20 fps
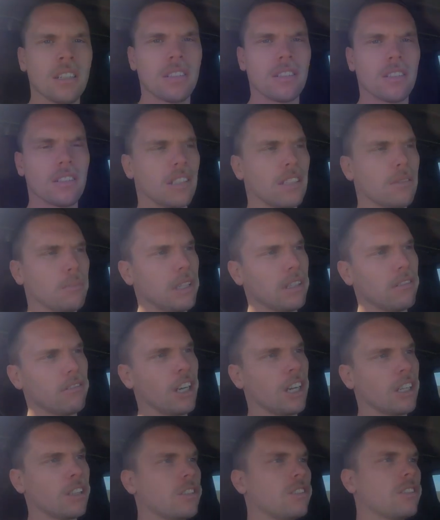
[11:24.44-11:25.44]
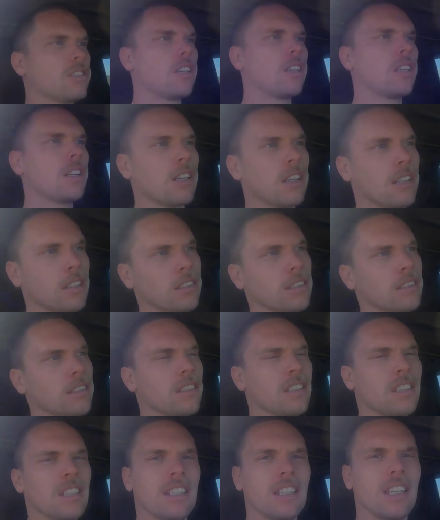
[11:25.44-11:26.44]
Not in a big rush, so
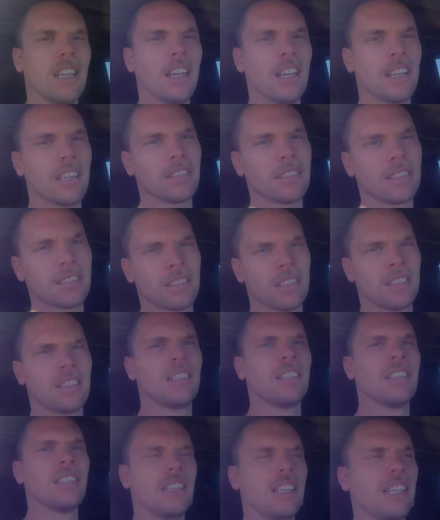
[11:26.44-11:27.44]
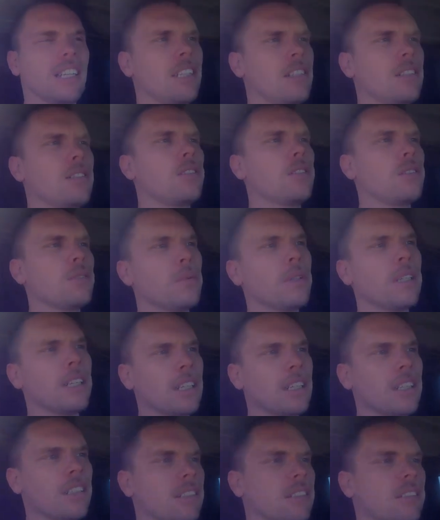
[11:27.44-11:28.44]
yeah, here's to
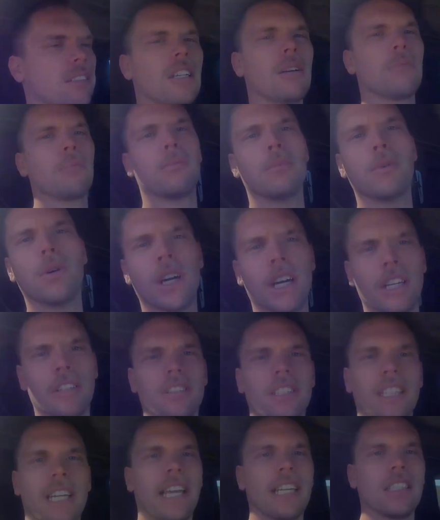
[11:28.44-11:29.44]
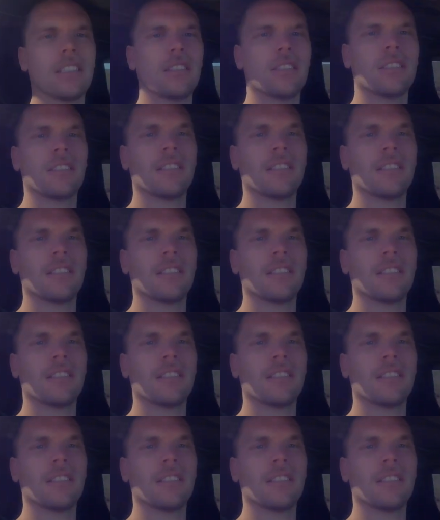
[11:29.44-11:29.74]
a couple more 100 k's of